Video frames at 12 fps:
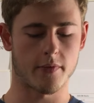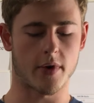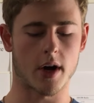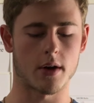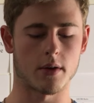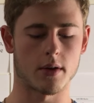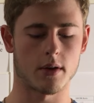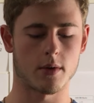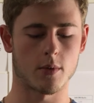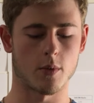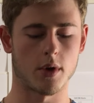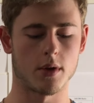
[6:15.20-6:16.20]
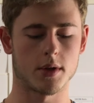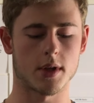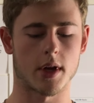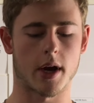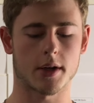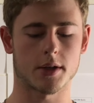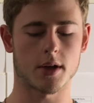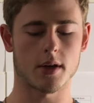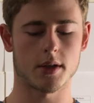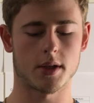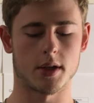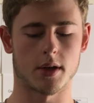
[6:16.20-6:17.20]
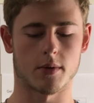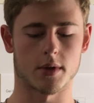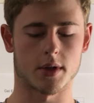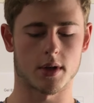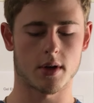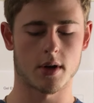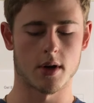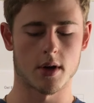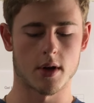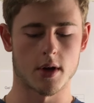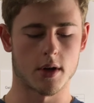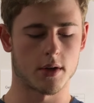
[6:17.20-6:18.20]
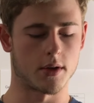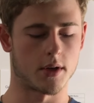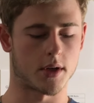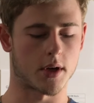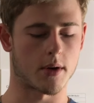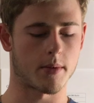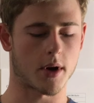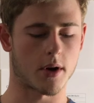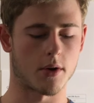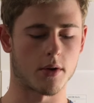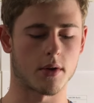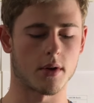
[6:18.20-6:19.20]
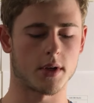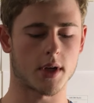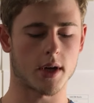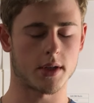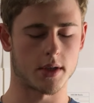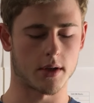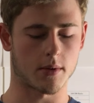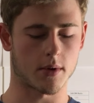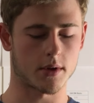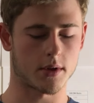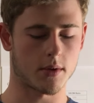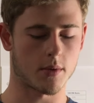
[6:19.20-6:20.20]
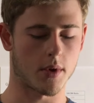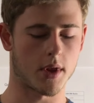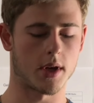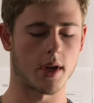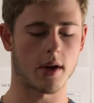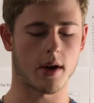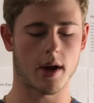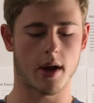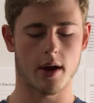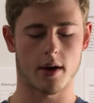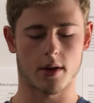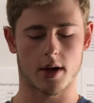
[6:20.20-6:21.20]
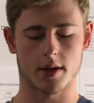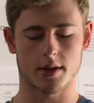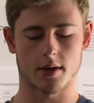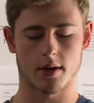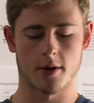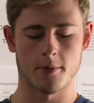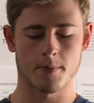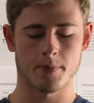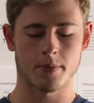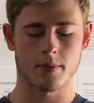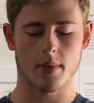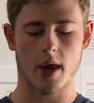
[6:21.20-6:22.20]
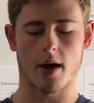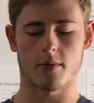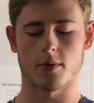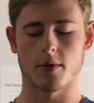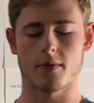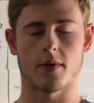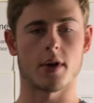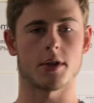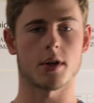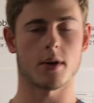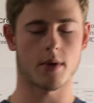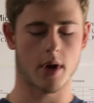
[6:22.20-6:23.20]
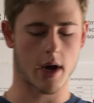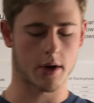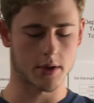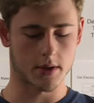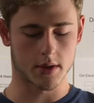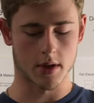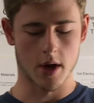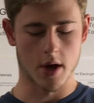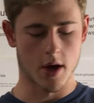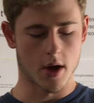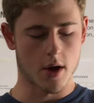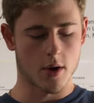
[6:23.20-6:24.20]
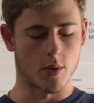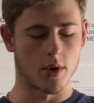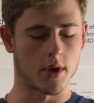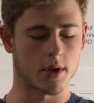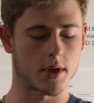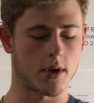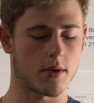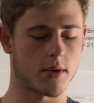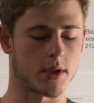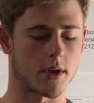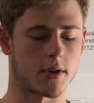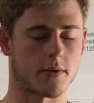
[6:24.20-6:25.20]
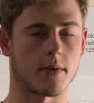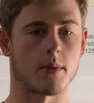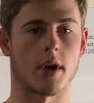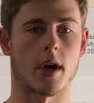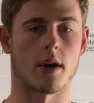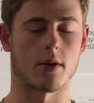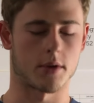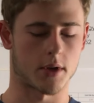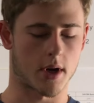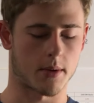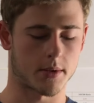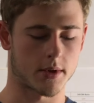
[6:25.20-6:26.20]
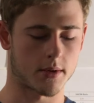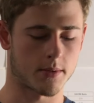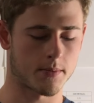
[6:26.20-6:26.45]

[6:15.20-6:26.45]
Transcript: Finally, we used the next-gen sequencer to determine our nucleotide sequence with a DNA analyzer. After we finished our reactions, we looked at our results from the nanodrops.